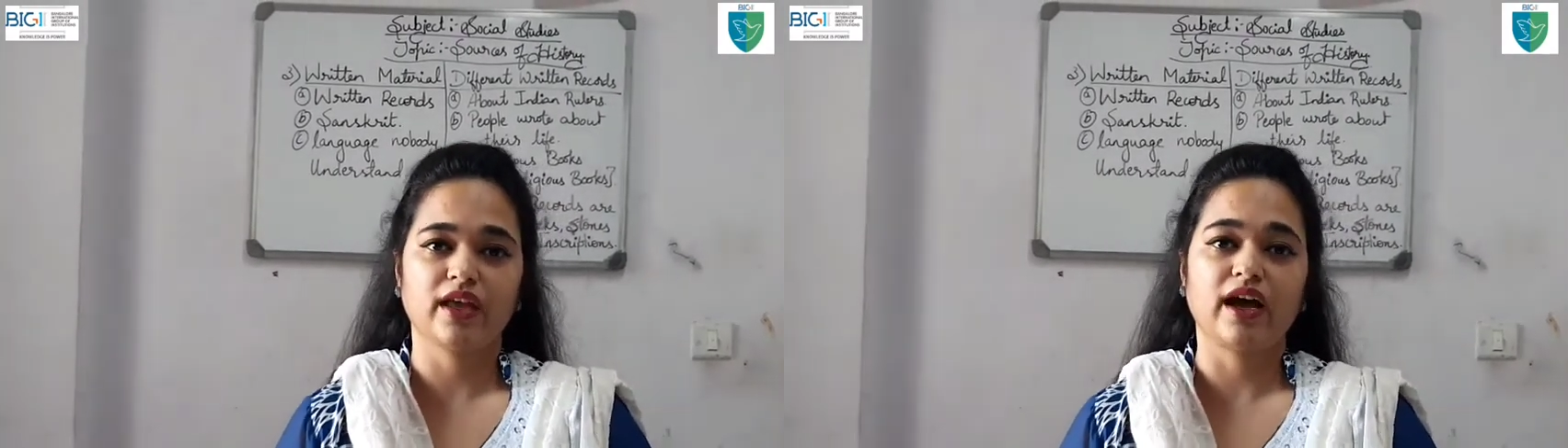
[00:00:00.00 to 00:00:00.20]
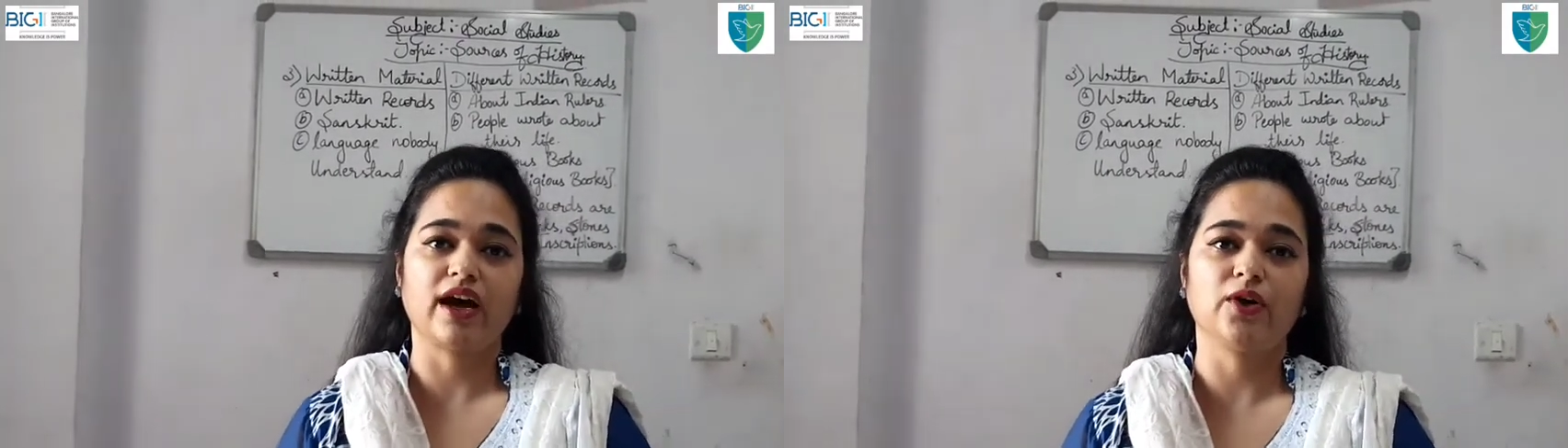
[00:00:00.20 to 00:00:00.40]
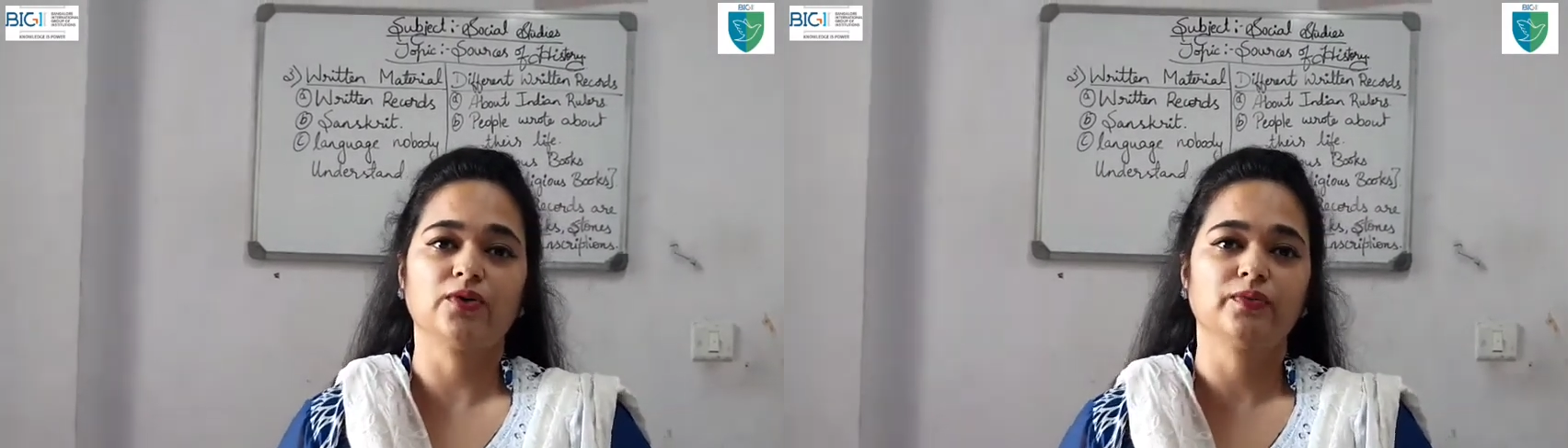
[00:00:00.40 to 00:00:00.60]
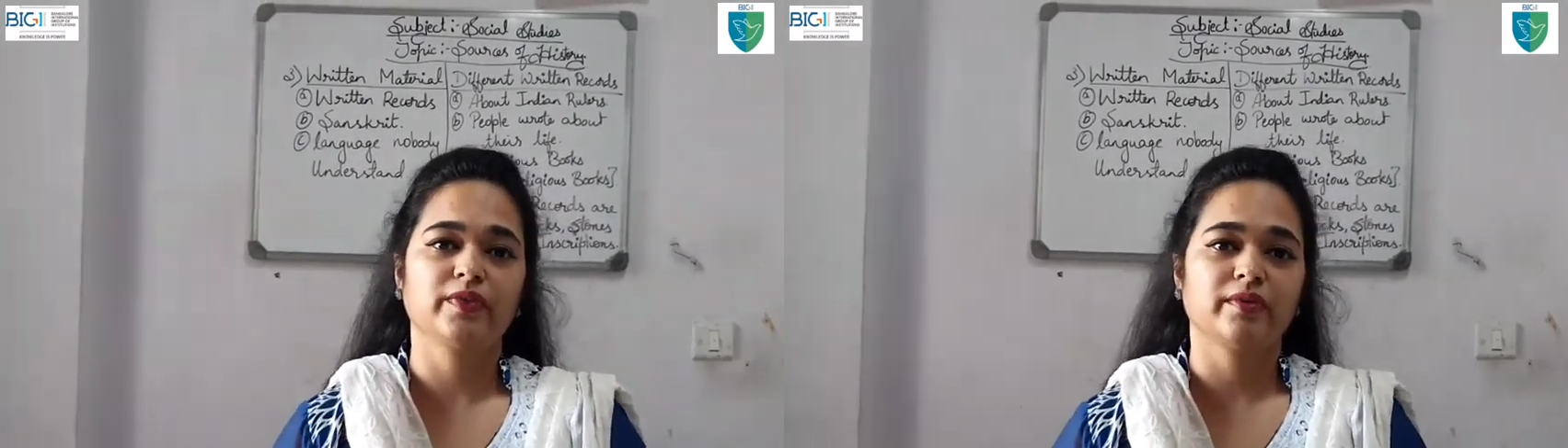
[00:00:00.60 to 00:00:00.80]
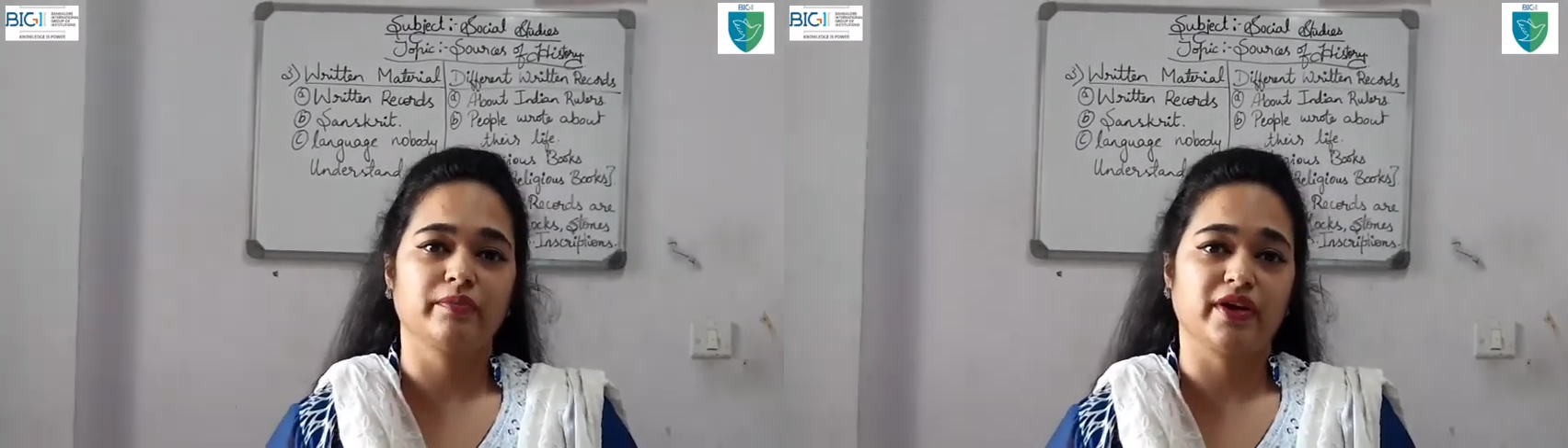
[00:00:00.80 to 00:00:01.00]
How?
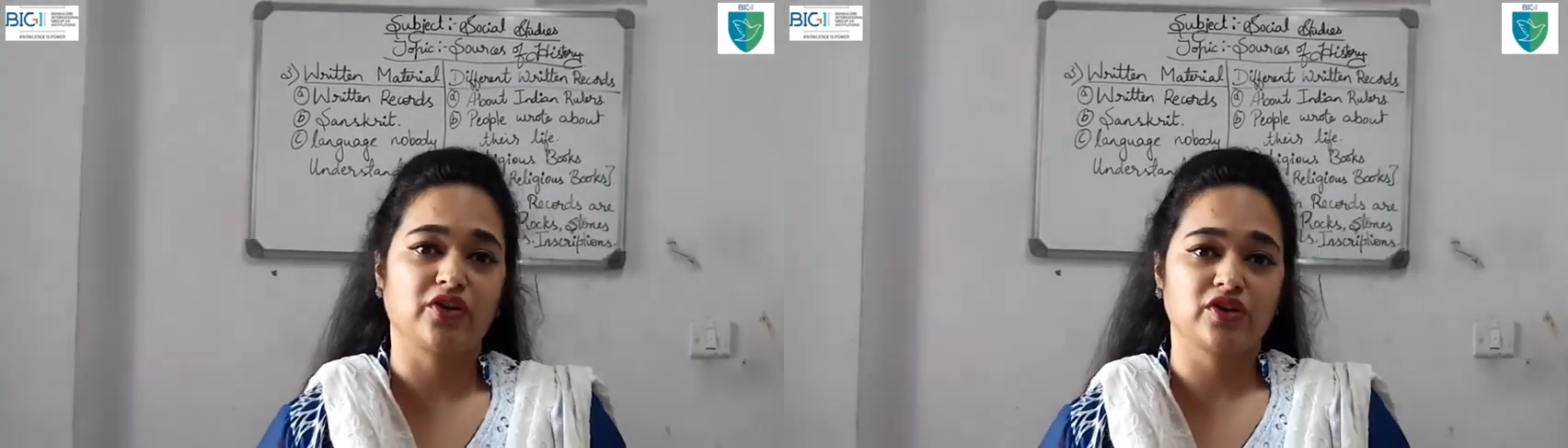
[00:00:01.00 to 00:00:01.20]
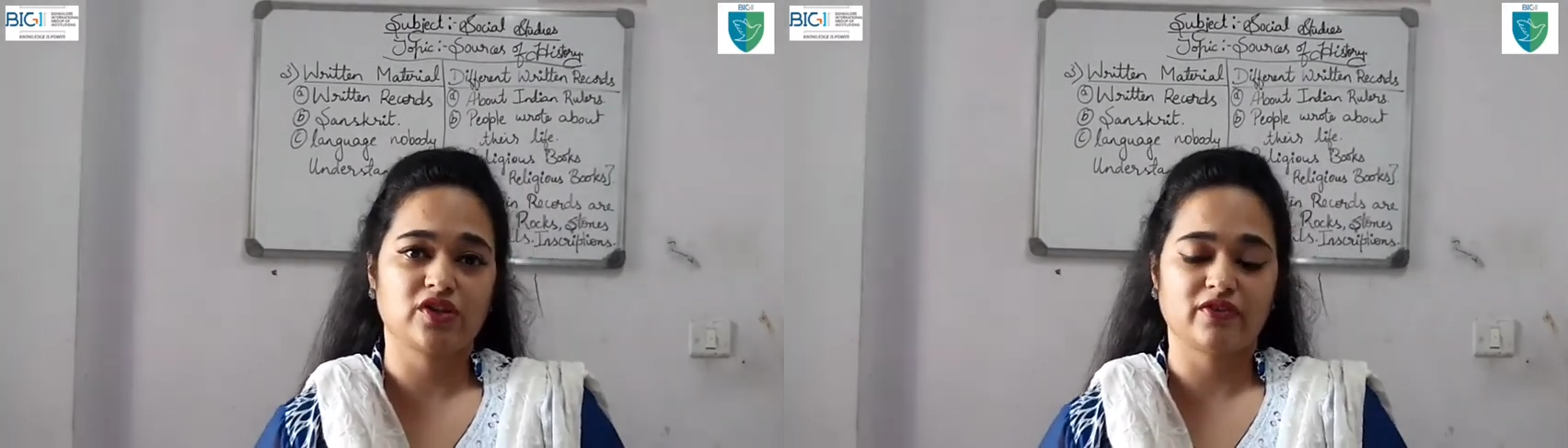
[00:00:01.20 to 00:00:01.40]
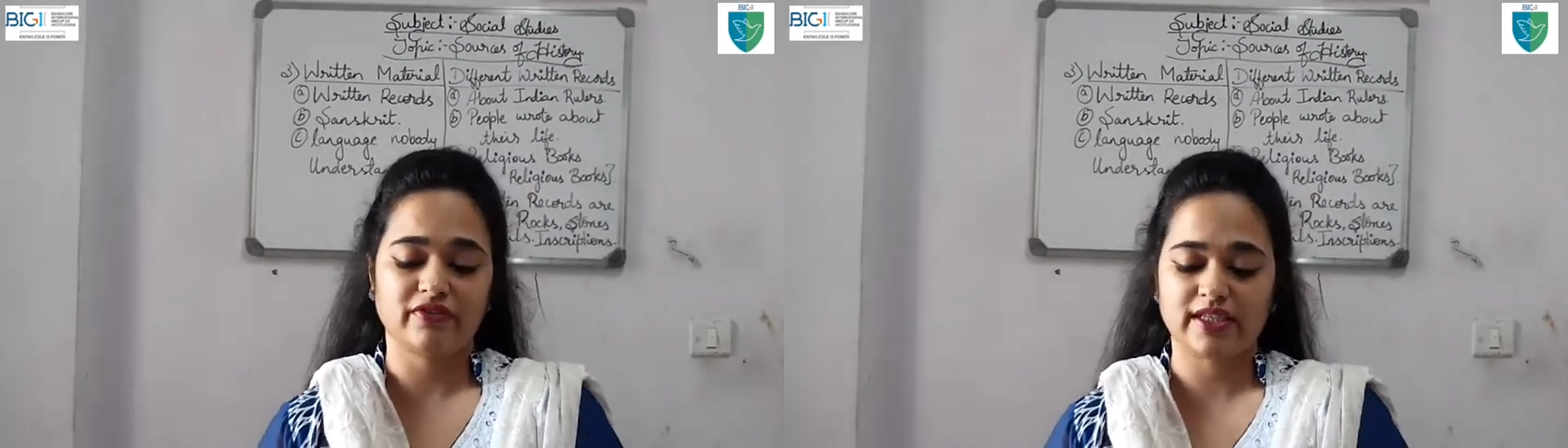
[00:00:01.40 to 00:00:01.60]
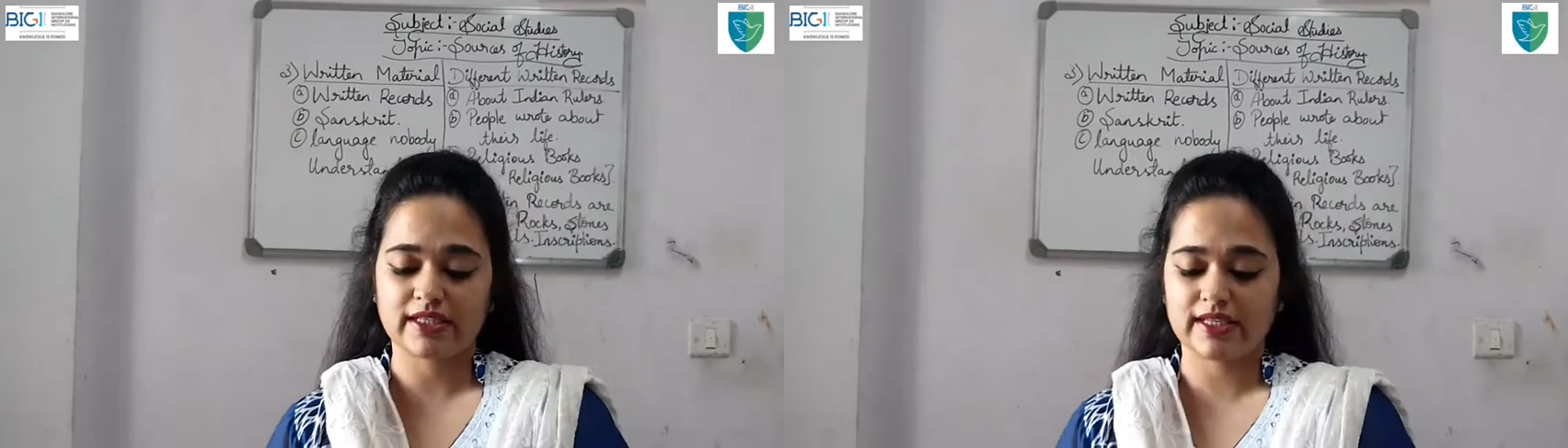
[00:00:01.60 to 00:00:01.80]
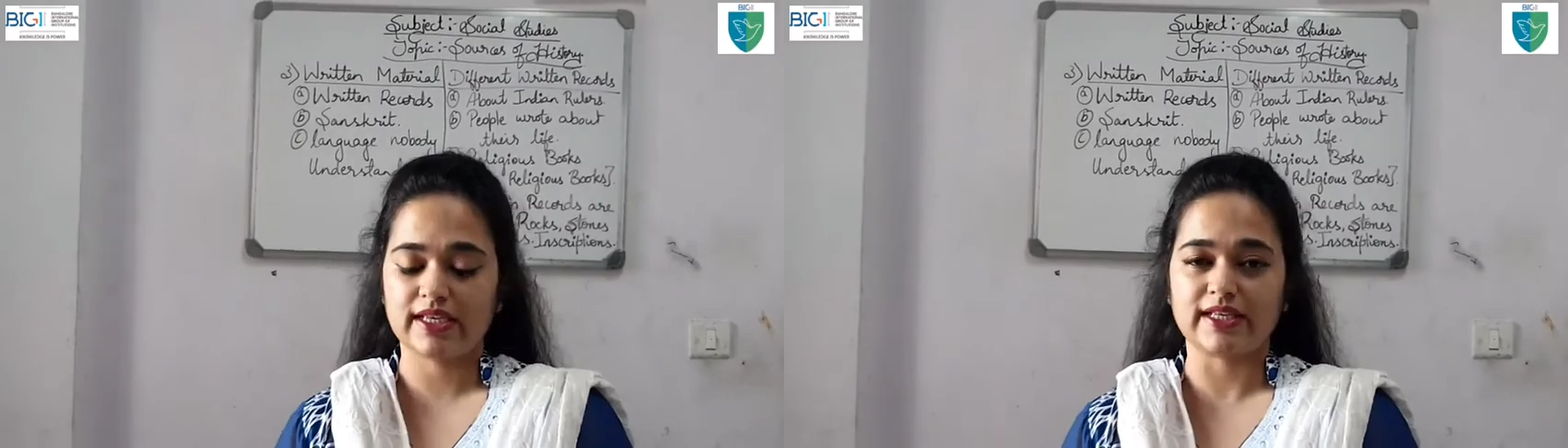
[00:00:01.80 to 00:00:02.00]
Because of
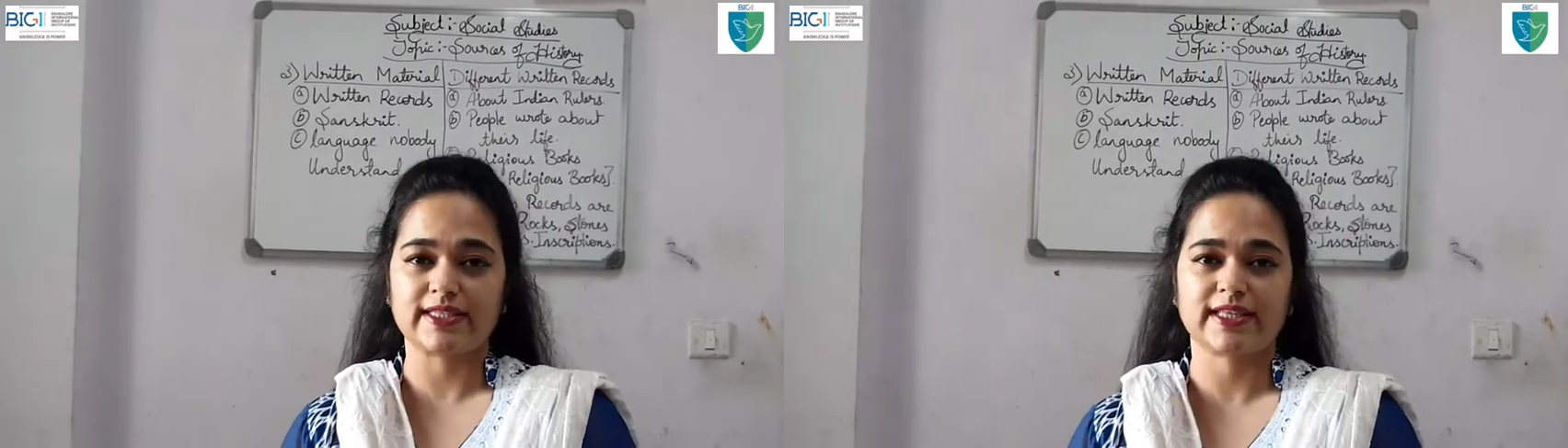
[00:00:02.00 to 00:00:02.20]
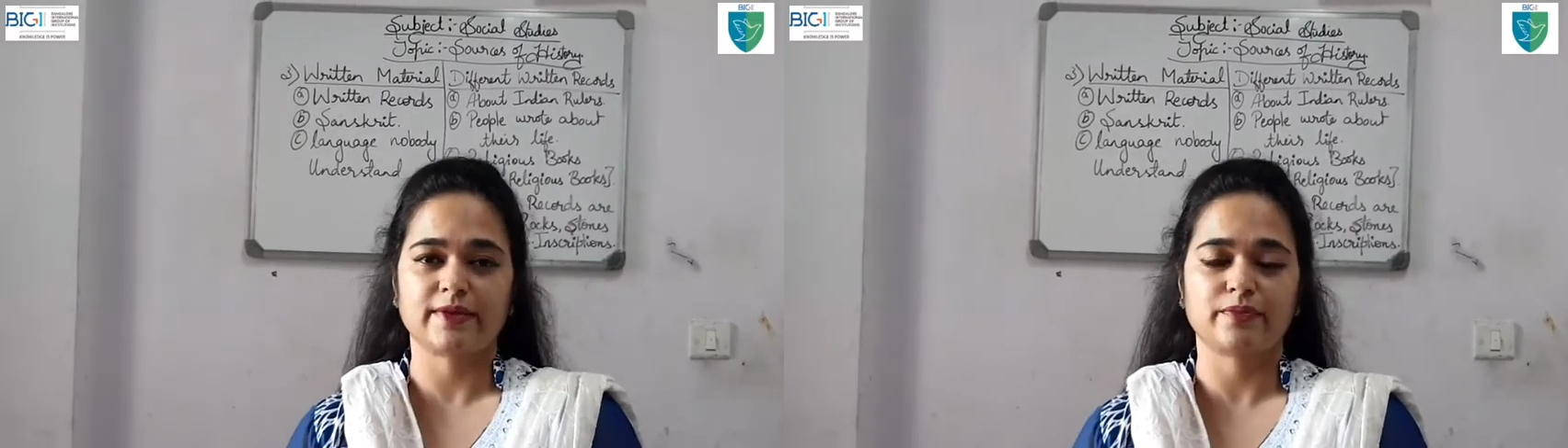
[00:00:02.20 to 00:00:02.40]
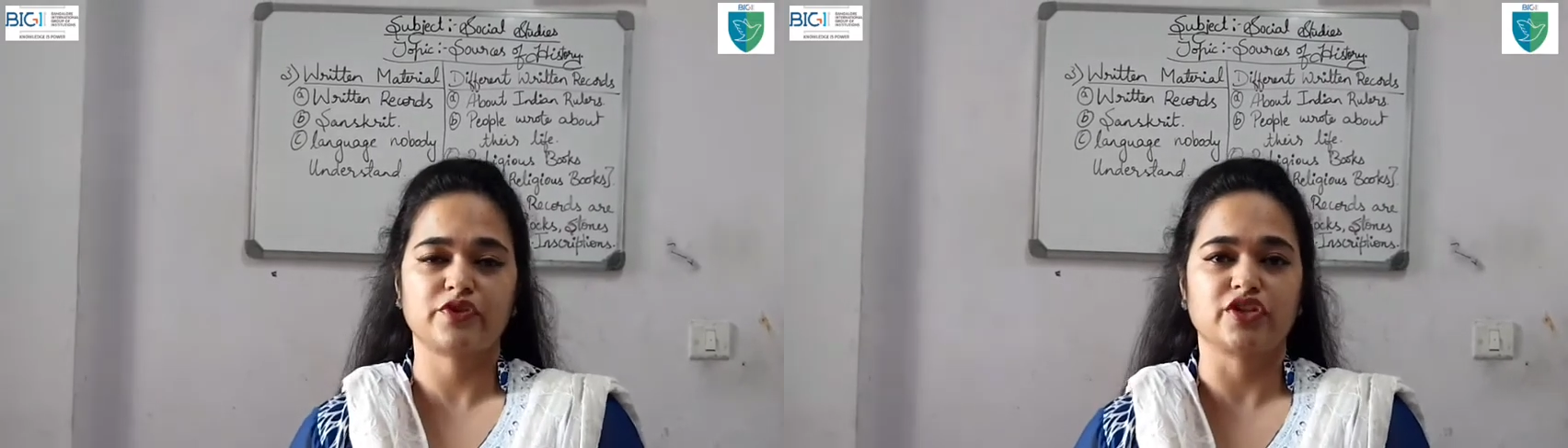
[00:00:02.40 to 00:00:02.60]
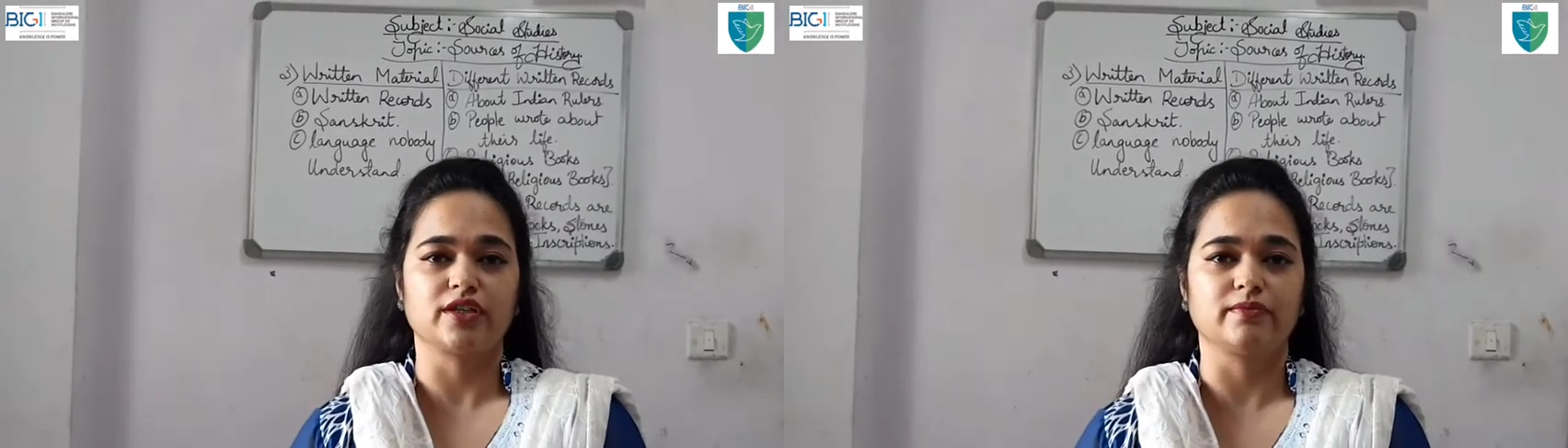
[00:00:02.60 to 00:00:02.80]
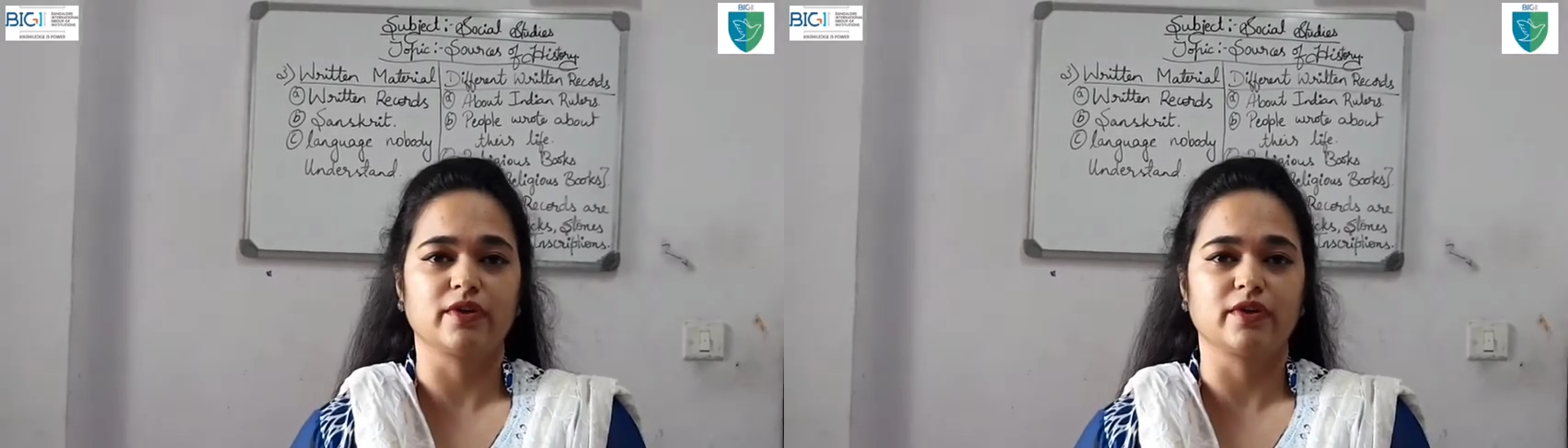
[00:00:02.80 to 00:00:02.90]
this inscription.